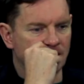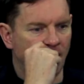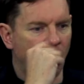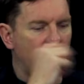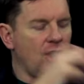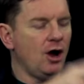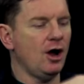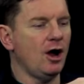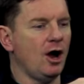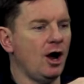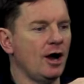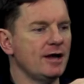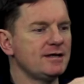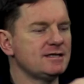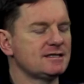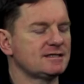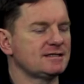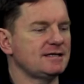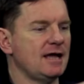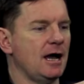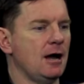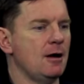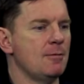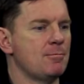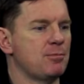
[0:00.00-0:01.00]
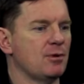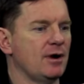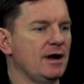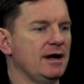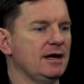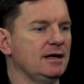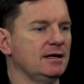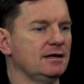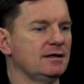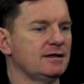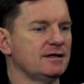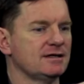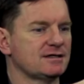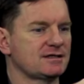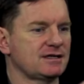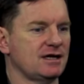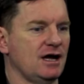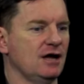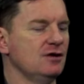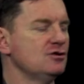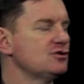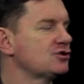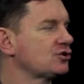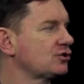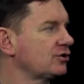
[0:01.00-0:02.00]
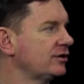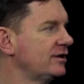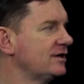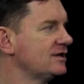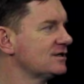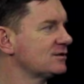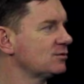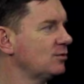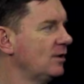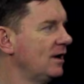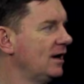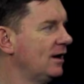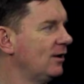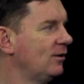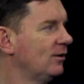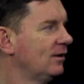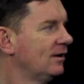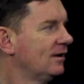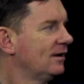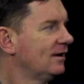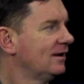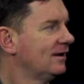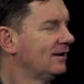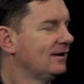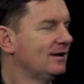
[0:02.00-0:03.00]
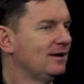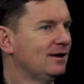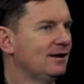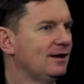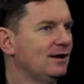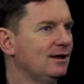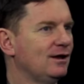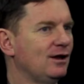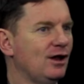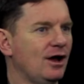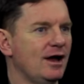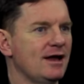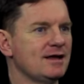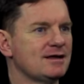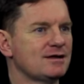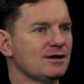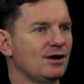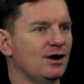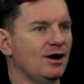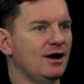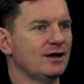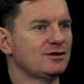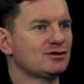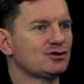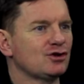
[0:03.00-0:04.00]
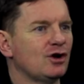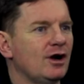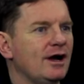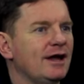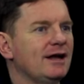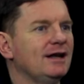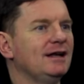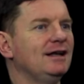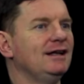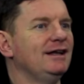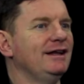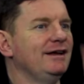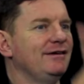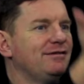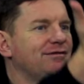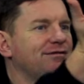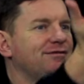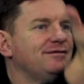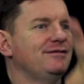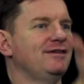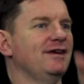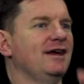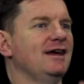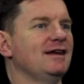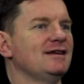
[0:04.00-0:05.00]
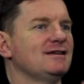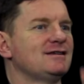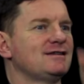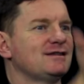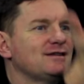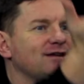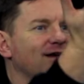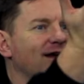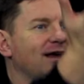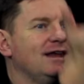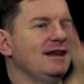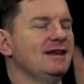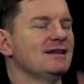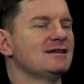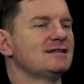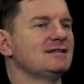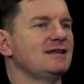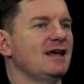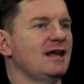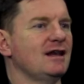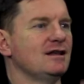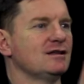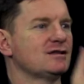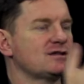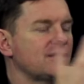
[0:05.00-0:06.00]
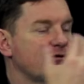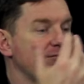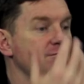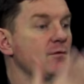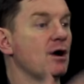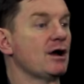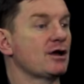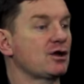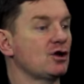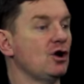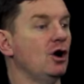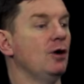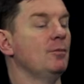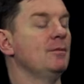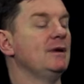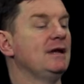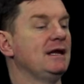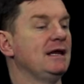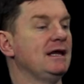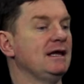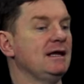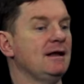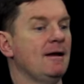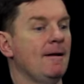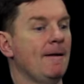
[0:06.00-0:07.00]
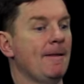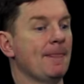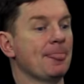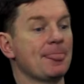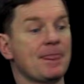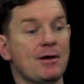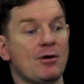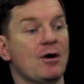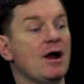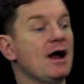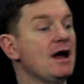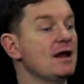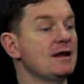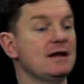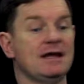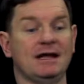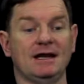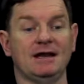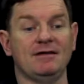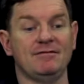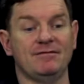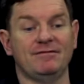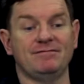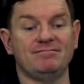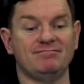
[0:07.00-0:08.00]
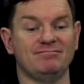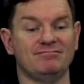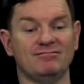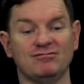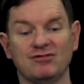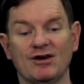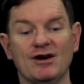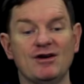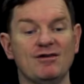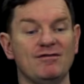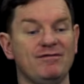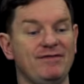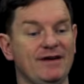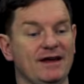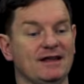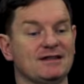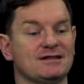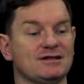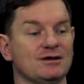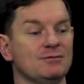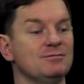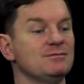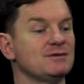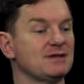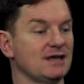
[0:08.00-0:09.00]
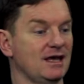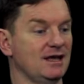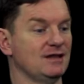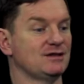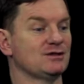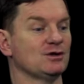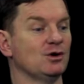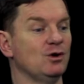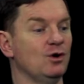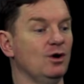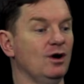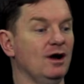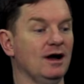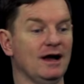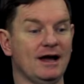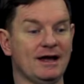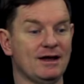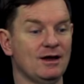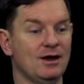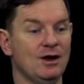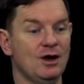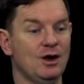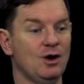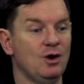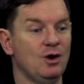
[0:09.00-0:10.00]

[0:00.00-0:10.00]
I celebrate this country as well. Like, I try and lift it in the sense of my comedy. There aren't any real victims. It's all like,